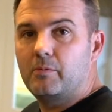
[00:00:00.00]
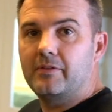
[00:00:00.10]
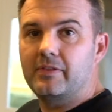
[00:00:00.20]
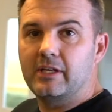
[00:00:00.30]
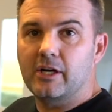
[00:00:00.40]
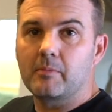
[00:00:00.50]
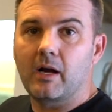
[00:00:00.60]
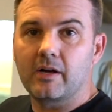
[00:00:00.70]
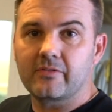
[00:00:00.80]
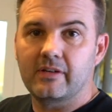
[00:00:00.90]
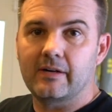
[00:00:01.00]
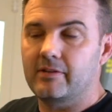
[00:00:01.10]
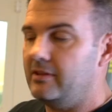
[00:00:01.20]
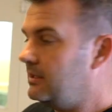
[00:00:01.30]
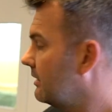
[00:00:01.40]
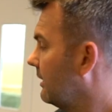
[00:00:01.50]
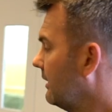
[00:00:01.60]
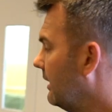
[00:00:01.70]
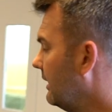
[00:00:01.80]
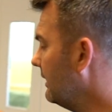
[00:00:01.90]
with the gearbox and everything
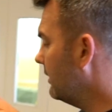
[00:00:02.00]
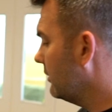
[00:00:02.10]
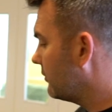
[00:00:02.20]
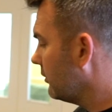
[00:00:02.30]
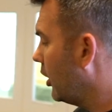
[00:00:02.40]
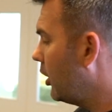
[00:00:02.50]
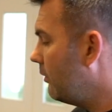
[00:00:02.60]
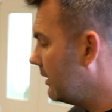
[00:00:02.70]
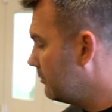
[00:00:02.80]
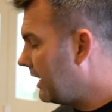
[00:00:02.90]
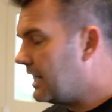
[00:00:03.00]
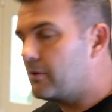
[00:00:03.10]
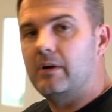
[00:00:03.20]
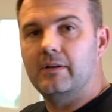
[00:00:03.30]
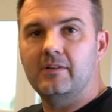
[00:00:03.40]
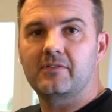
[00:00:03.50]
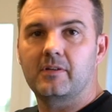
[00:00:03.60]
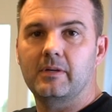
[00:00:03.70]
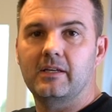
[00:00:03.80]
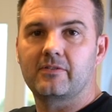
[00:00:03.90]
and get it as low and back where it needs
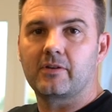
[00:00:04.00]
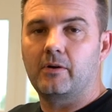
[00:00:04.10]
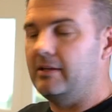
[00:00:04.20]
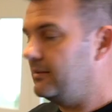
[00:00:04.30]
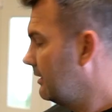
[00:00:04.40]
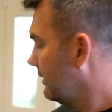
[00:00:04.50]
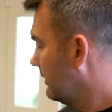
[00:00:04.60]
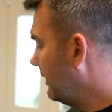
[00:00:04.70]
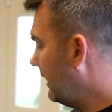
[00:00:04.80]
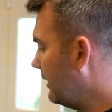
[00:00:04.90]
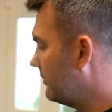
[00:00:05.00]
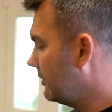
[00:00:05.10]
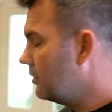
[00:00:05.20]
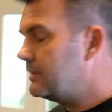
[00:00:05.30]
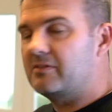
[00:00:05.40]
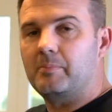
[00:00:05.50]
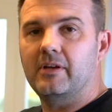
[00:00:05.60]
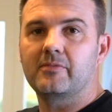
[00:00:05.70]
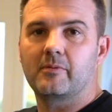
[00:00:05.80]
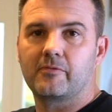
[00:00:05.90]
to be so it has a good
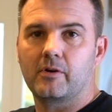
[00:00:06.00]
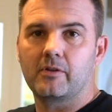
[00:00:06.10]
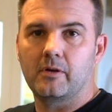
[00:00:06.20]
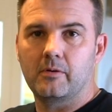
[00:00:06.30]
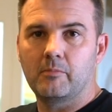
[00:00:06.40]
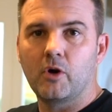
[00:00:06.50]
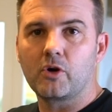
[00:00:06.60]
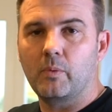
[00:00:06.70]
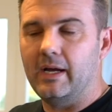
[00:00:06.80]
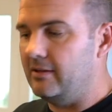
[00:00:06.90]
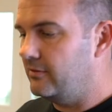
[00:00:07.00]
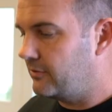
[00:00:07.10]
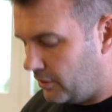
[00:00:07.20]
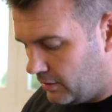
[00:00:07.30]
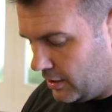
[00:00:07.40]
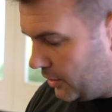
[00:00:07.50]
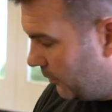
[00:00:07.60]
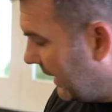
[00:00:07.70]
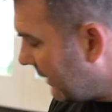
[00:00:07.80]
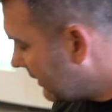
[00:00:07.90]
displacement for the motor weight. So
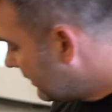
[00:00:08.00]
we have a